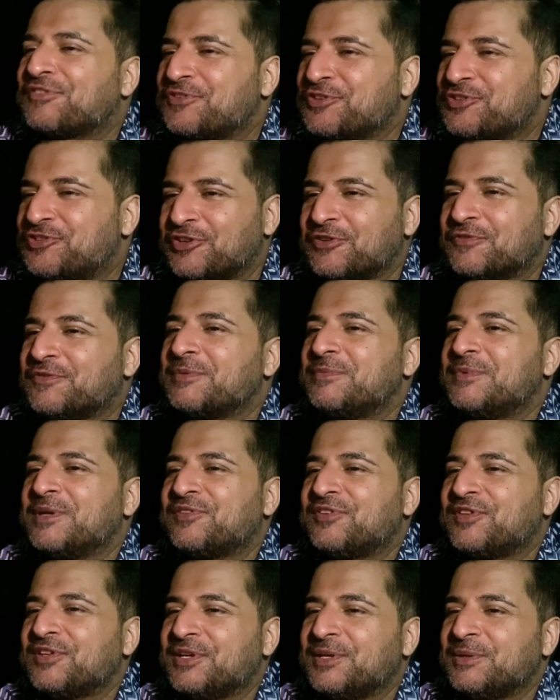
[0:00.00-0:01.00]
for Shivam
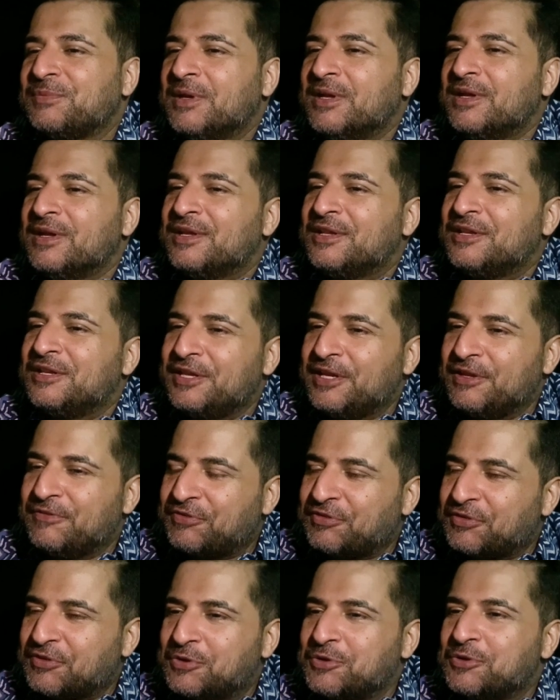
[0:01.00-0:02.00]
as he leaves
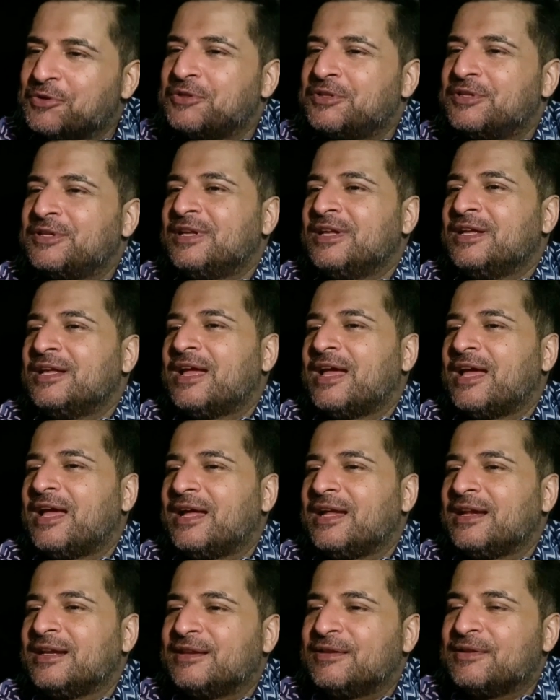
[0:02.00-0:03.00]
school
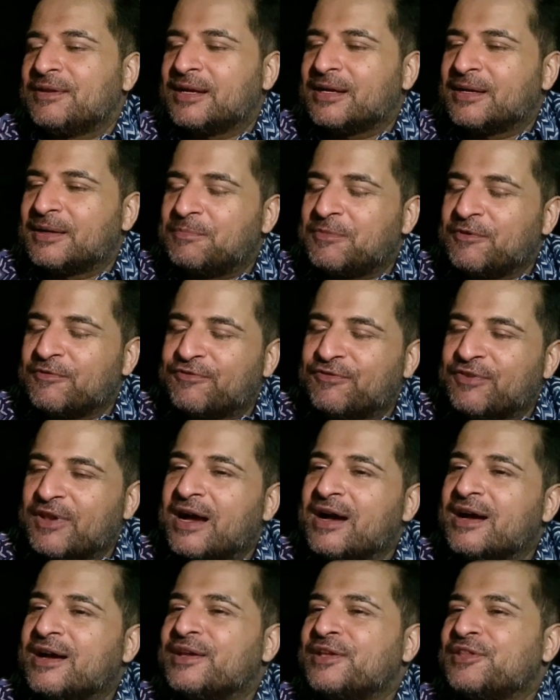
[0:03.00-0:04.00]
and uh,
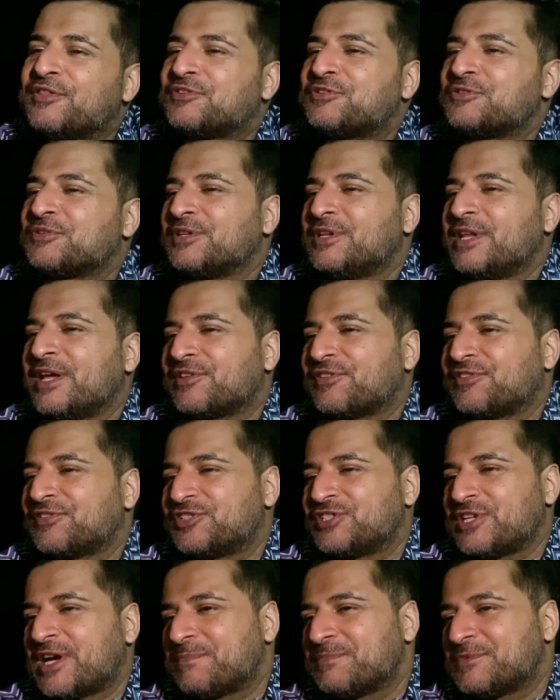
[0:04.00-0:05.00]
flies to the next
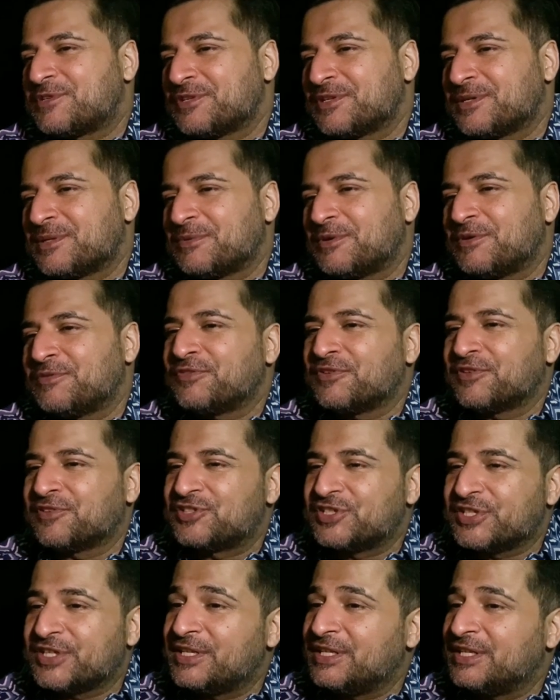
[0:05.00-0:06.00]
chapter of
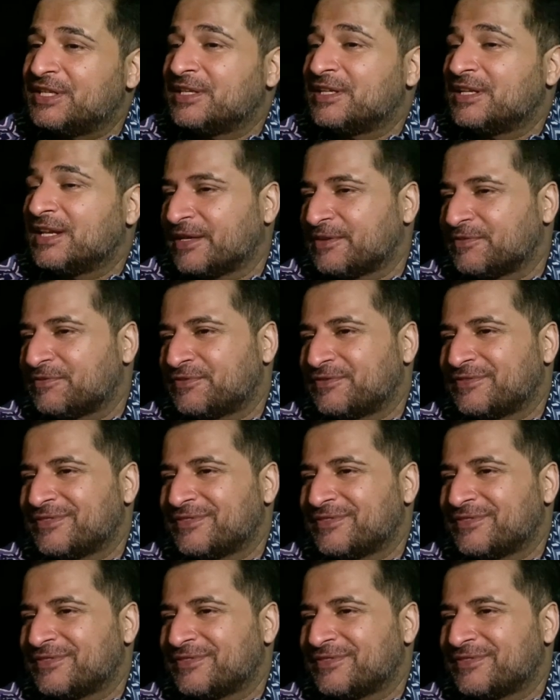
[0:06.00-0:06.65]
his journey in life?